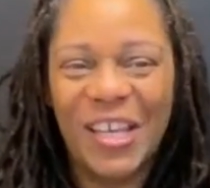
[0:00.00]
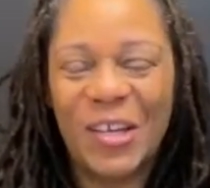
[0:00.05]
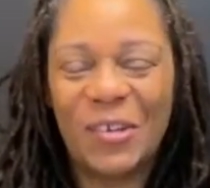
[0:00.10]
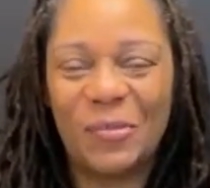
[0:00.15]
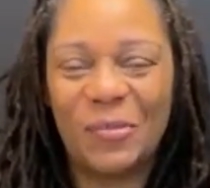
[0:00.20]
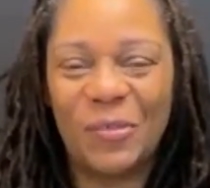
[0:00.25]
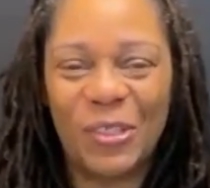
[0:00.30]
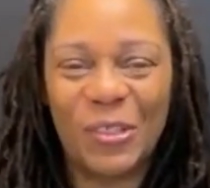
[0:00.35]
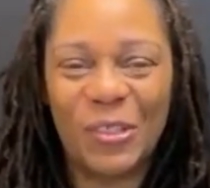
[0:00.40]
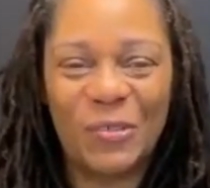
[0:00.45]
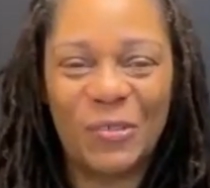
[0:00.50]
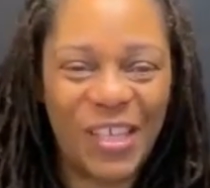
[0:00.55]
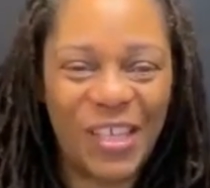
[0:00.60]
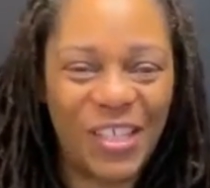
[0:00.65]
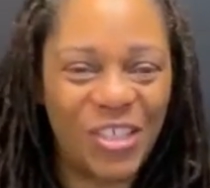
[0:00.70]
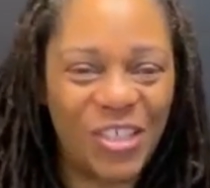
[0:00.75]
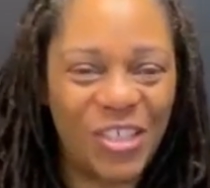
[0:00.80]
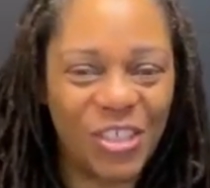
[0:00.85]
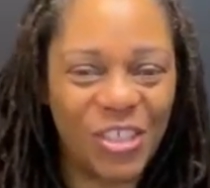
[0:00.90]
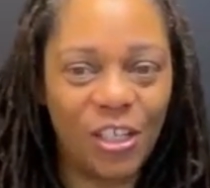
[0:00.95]

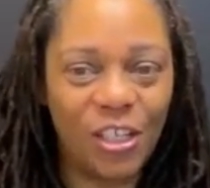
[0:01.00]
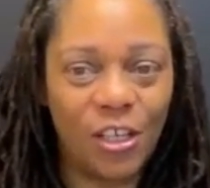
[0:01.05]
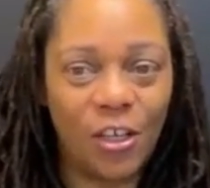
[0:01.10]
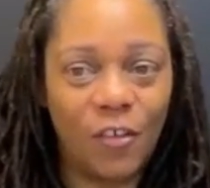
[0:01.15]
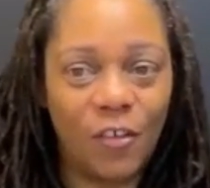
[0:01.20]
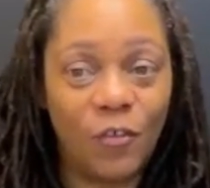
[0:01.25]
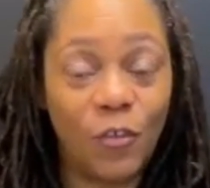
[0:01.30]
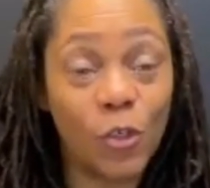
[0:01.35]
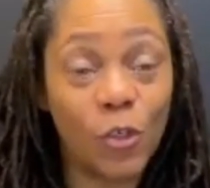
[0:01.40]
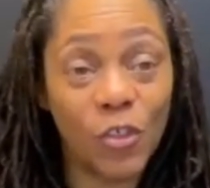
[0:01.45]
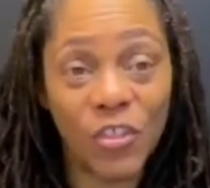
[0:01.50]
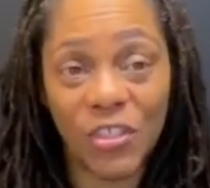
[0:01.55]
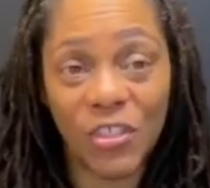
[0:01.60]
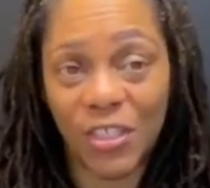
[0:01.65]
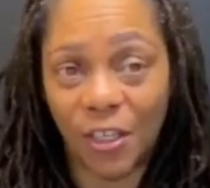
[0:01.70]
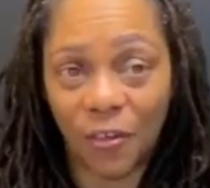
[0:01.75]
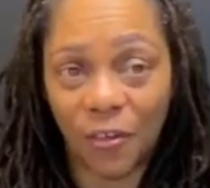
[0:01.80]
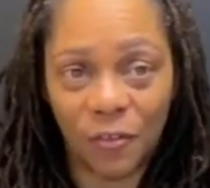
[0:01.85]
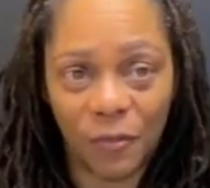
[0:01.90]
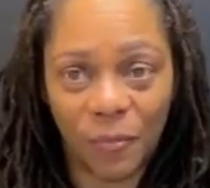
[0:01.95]
Renovation of
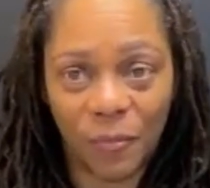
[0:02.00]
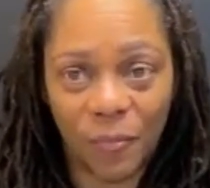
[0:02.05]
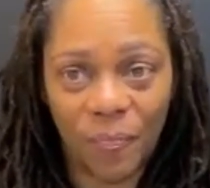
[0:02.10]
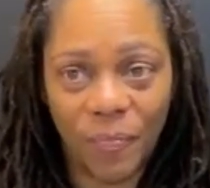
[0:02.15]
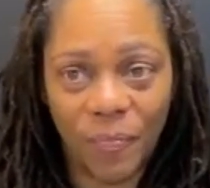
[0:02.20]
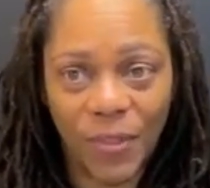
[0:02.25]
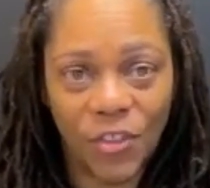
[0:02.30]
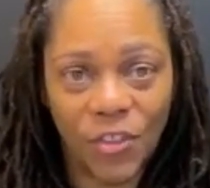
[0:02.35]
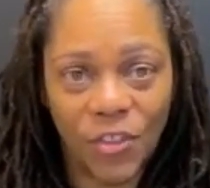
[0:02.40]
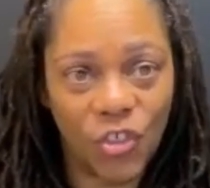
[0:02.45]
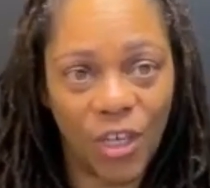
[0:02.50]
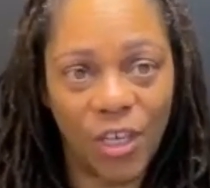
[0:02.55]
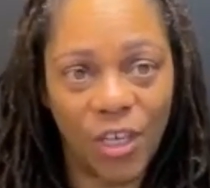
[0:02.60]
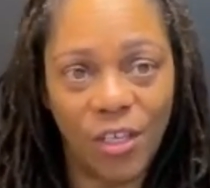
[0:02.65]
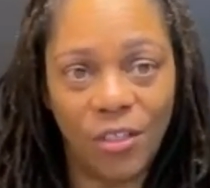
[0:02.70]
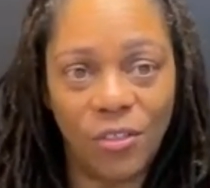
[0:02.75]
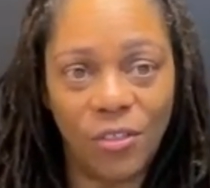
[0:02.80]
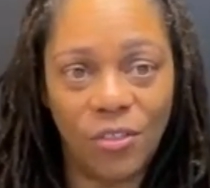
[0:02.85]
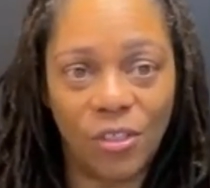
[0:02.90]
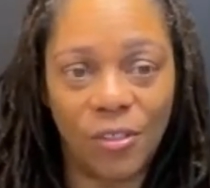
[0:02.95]
yourself,
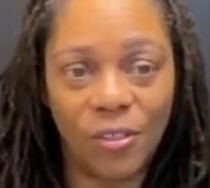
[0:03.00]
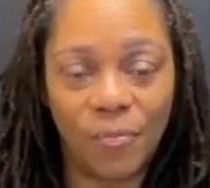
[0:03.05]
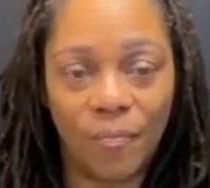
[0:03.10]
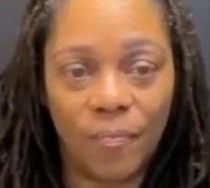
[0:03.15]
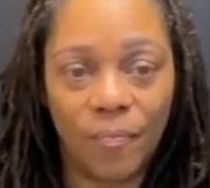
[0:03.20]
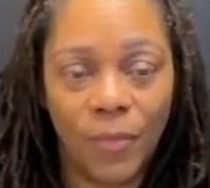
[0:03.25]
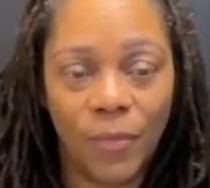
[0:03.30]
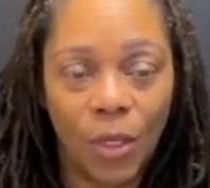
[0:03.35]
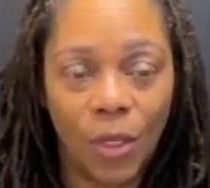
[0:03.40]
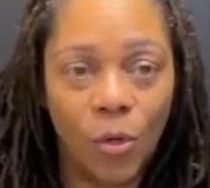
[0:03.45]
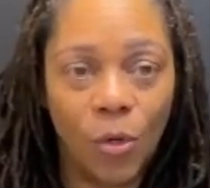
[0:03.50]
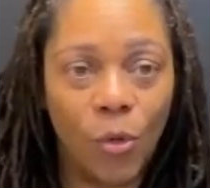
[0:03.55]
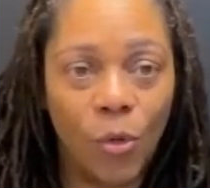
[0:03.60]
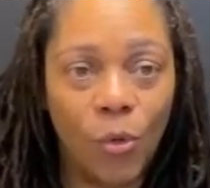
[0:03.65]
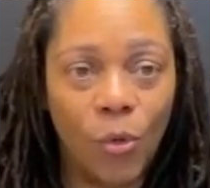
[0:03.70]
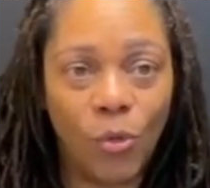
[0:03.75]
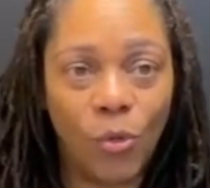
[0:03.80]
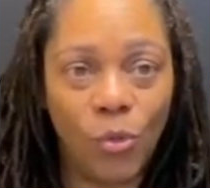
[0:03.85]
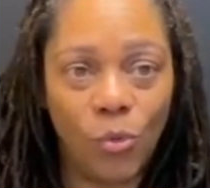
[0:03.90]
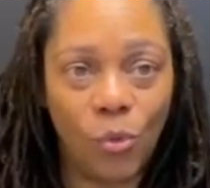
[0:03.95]
changing
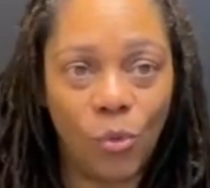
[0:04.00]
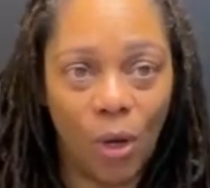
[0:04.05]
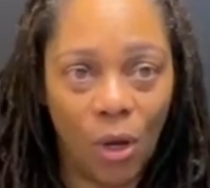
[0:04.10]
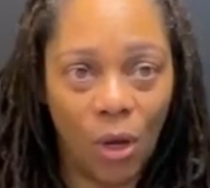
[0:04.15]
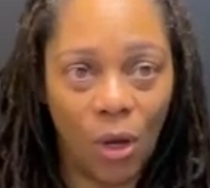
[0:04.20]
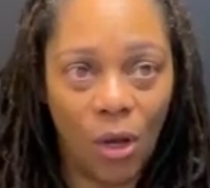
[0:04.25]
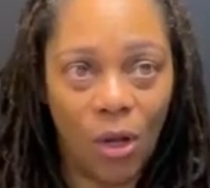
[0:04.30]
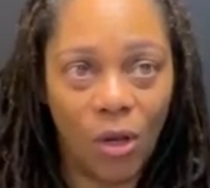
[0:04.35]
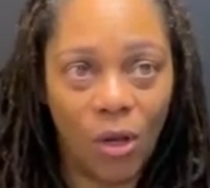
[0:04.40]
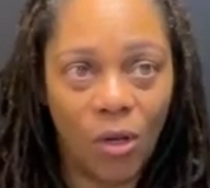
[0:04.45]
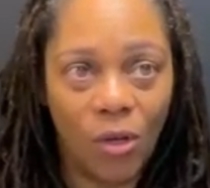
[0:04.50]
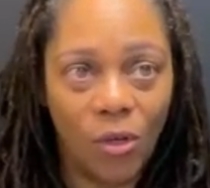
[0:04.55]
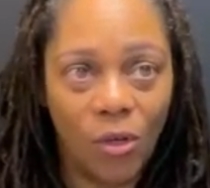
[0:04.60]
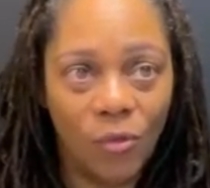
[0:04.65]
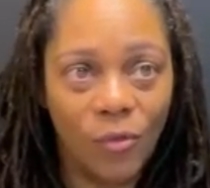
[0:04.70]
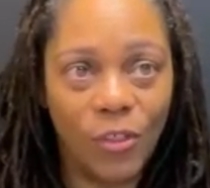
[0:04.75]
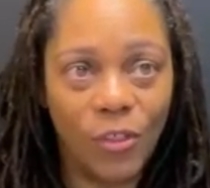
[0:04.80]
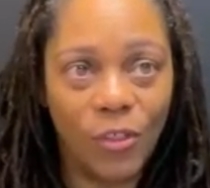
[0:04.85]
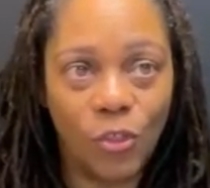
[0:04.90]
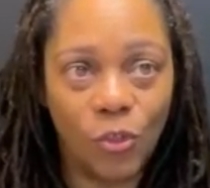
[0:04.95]
who you are,
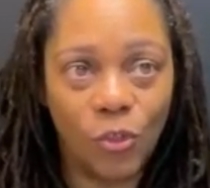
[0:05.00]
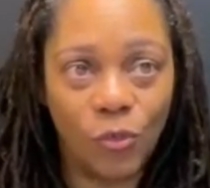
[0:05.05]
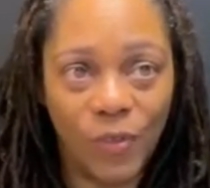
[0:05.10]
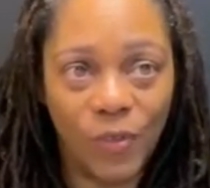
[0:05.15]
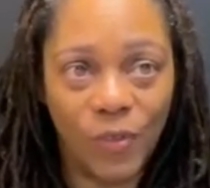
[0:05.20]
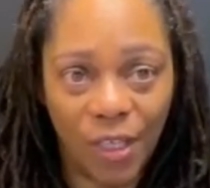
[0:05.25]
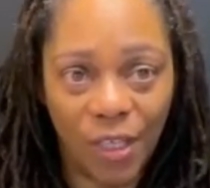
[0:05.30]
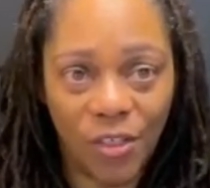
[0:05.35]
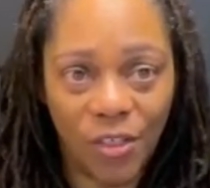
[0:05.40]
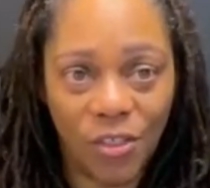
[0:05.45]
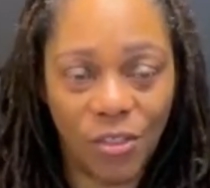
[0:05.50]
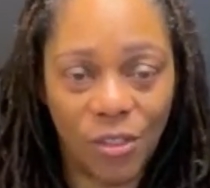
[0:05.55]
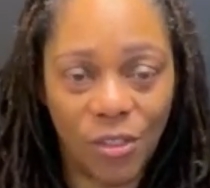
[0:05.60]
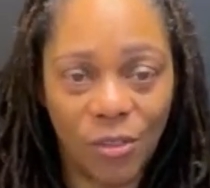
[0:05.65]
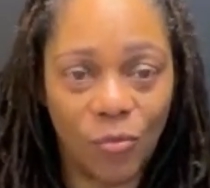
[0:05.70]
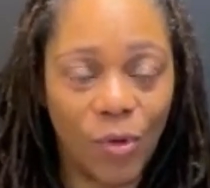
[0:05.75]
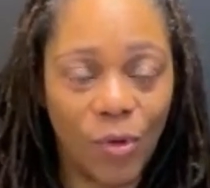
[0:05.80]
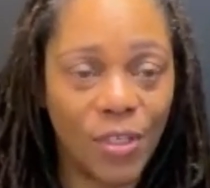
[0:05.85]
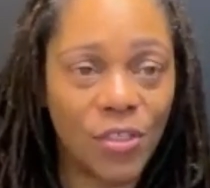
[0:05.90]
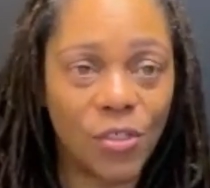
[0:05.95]

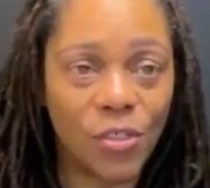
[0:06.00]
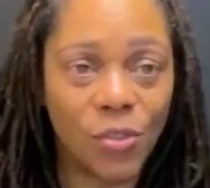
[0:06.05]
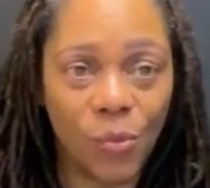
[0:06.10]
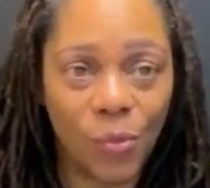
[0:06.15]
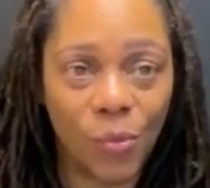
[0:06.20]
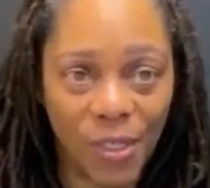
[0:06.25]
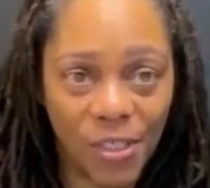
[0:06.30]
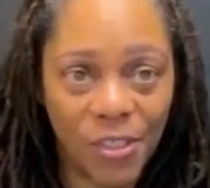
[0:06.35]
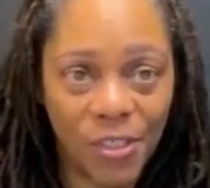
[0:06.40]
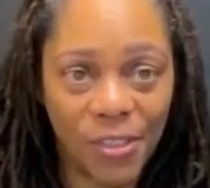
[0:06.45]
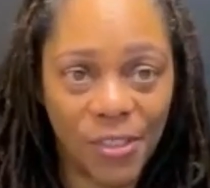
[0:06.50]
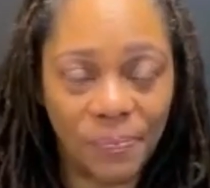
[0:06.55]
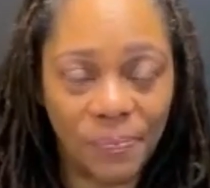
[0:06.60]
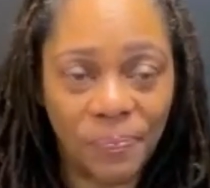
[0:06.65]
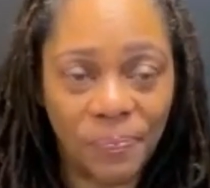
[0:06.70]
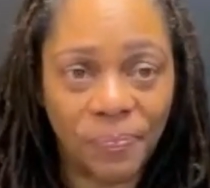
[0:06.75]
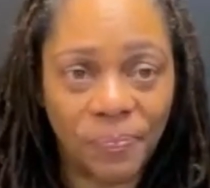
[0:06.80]
rejuvenation, restoration.